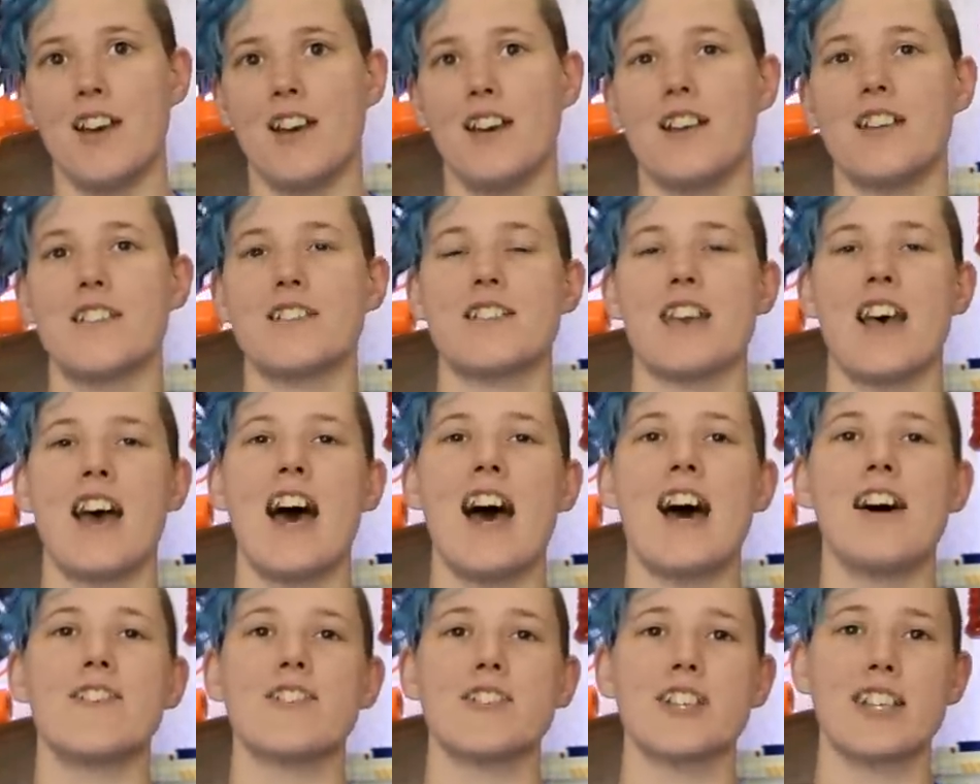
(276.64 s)
It is
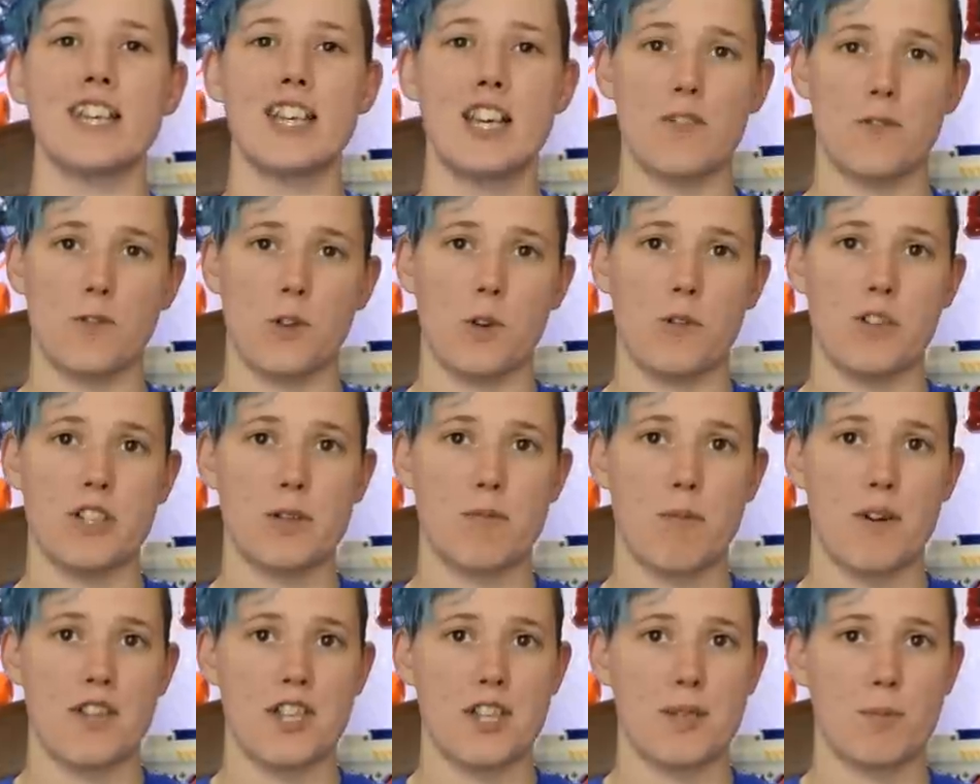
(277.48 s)
heavily
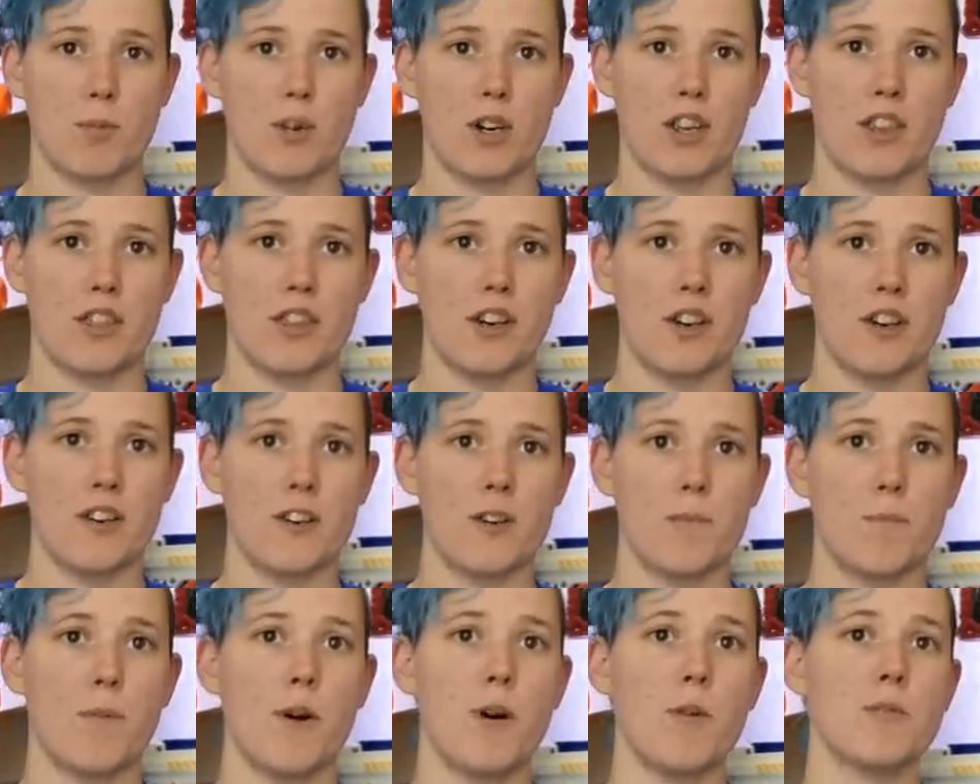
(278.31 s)
influenced by the Spring
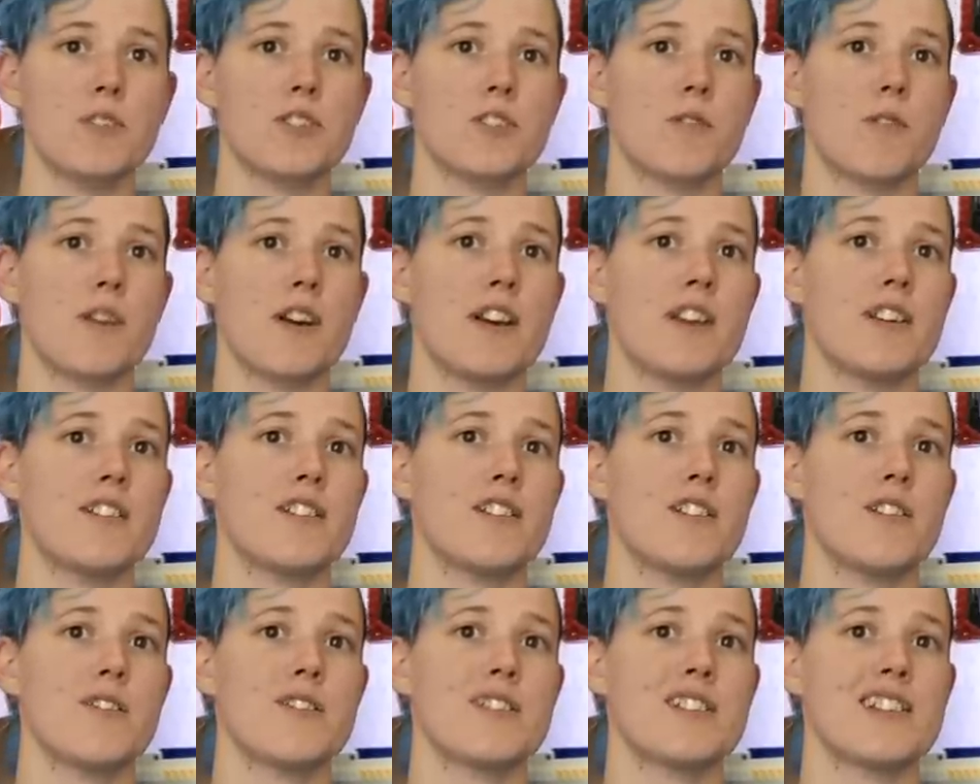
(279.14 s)
Thunder, but was created
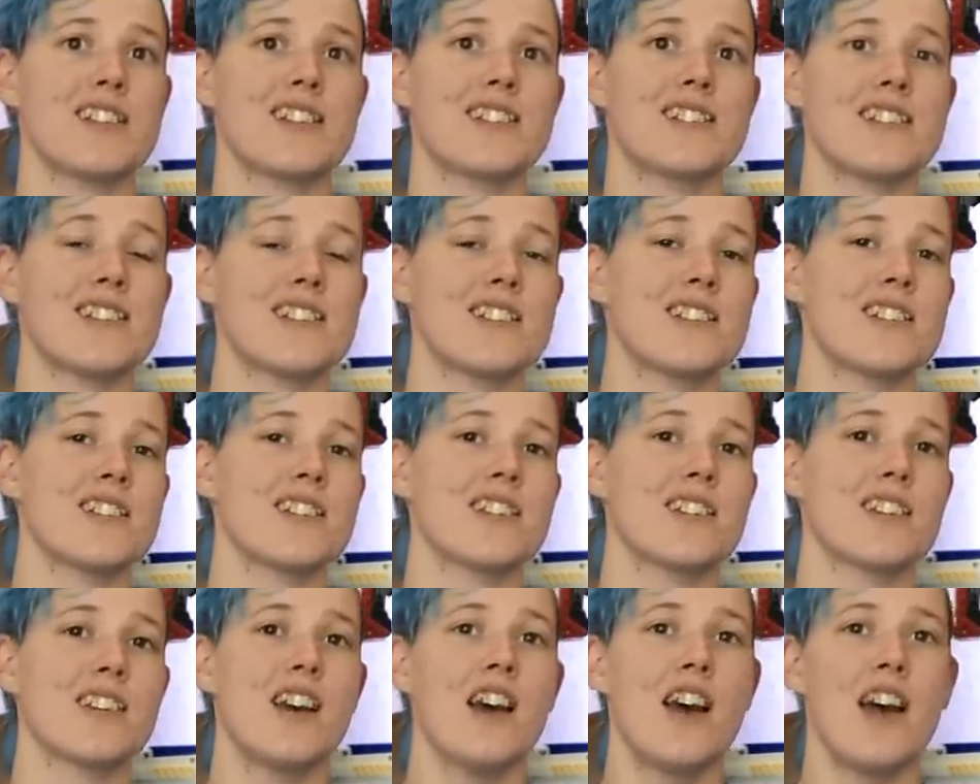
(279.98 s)
to use
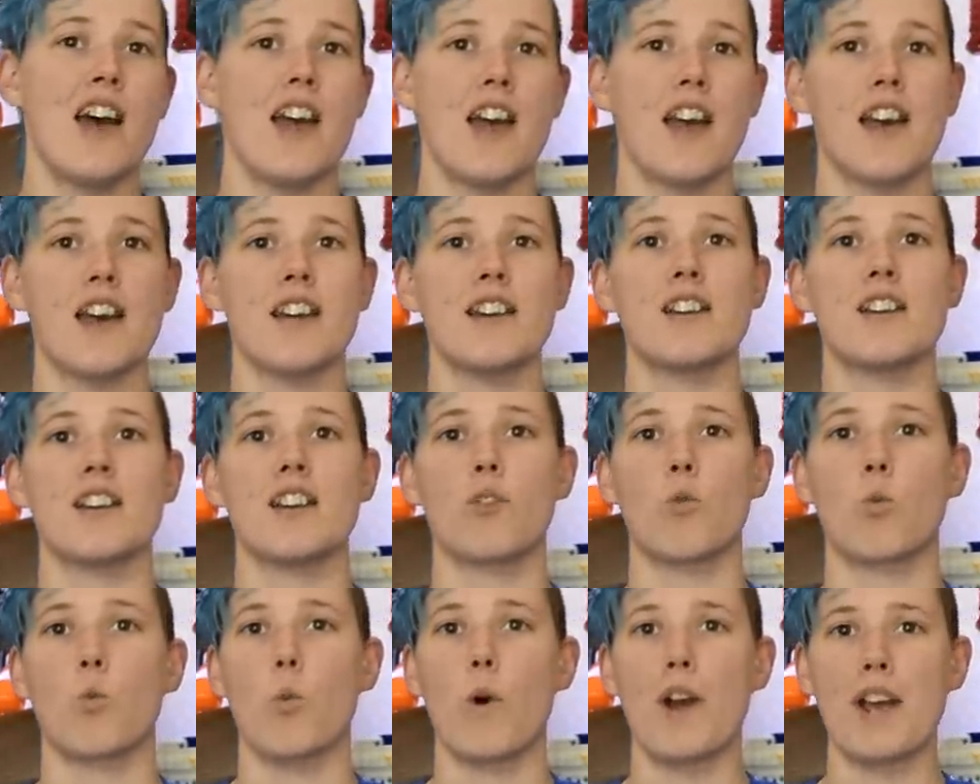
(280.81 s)
existing and
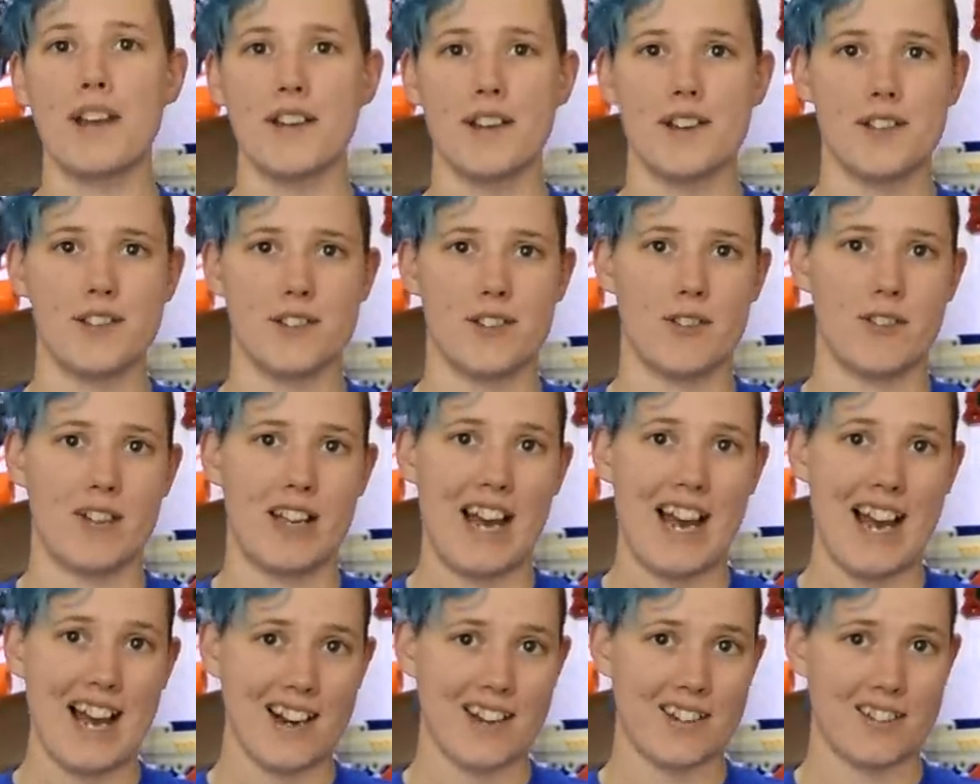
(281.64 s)
way easier
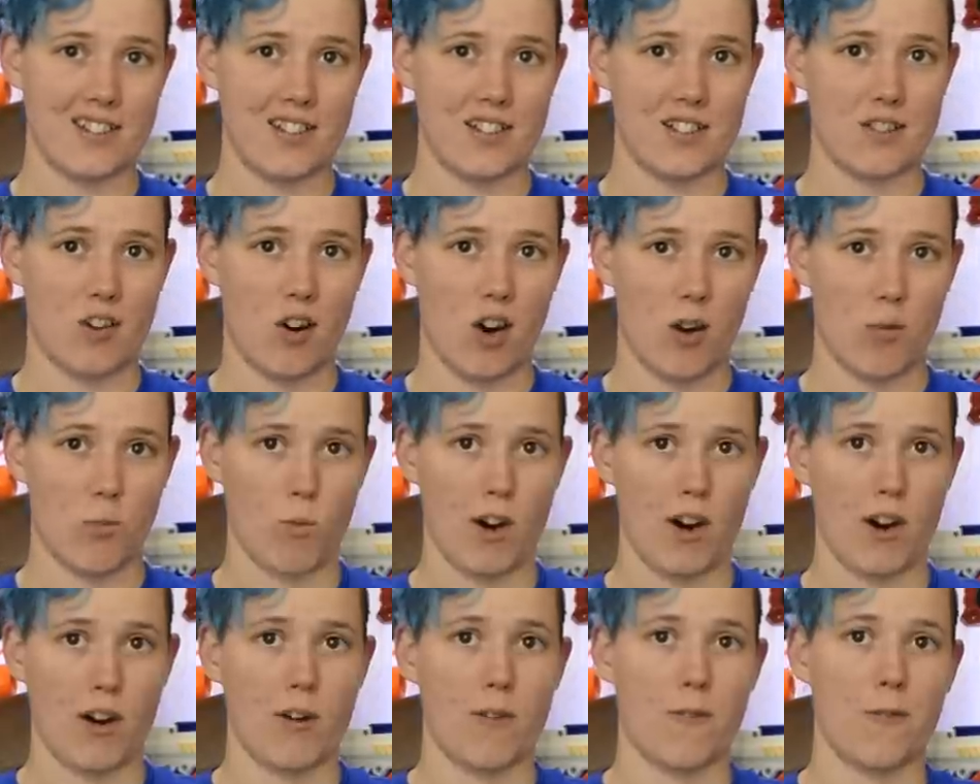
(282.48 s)
to access
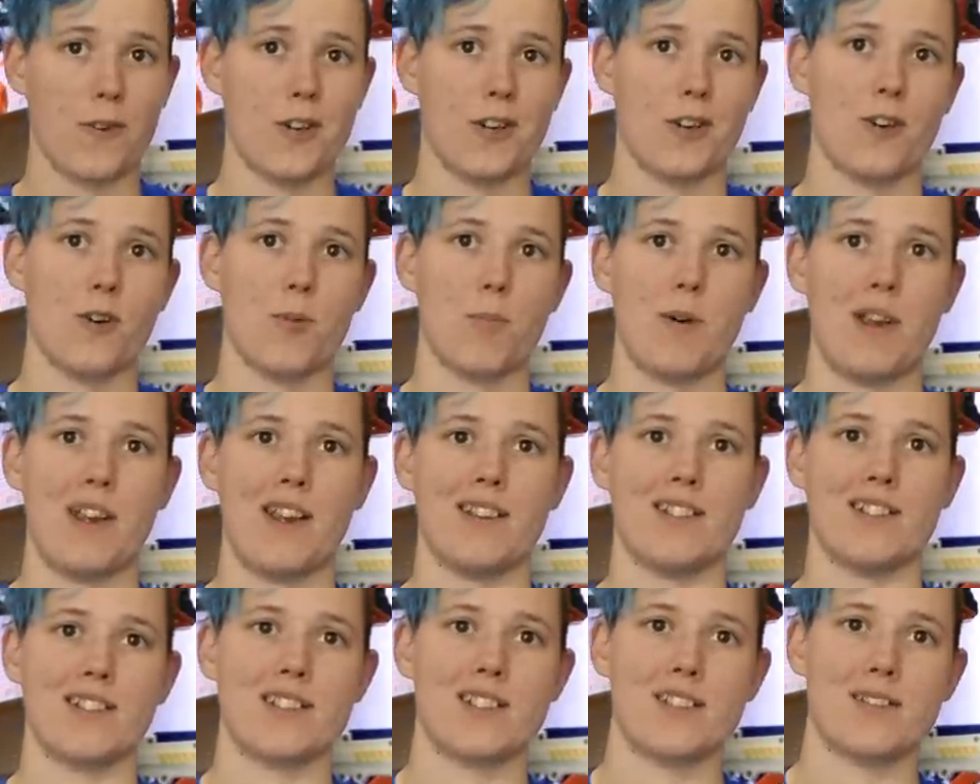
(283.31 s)
hardware for
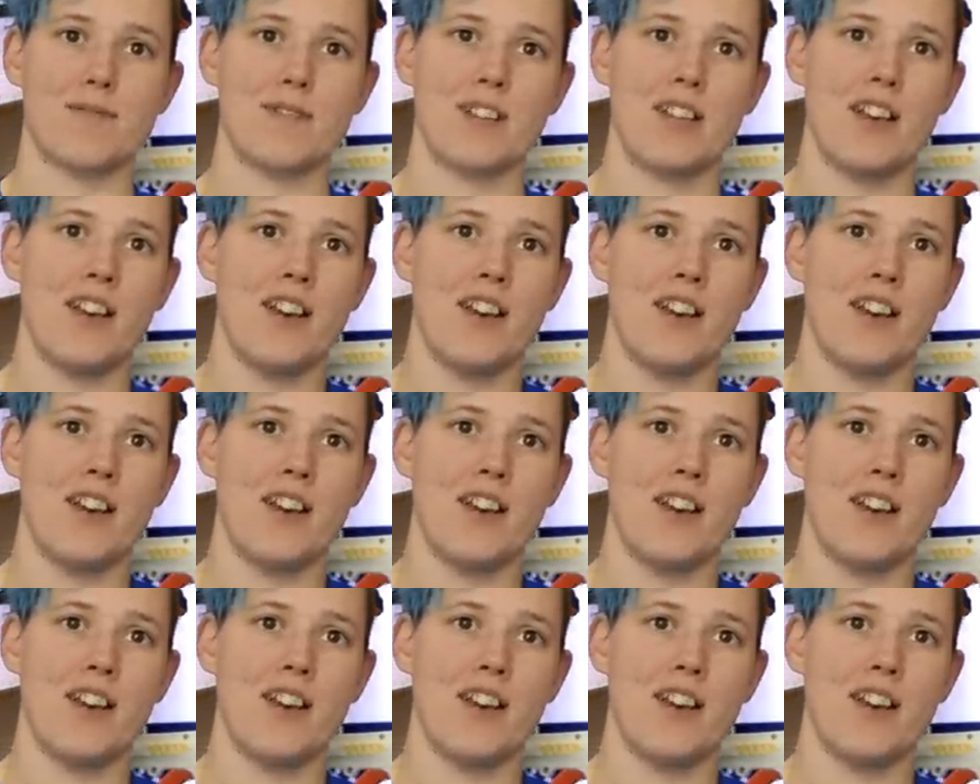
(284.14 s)
Europeans.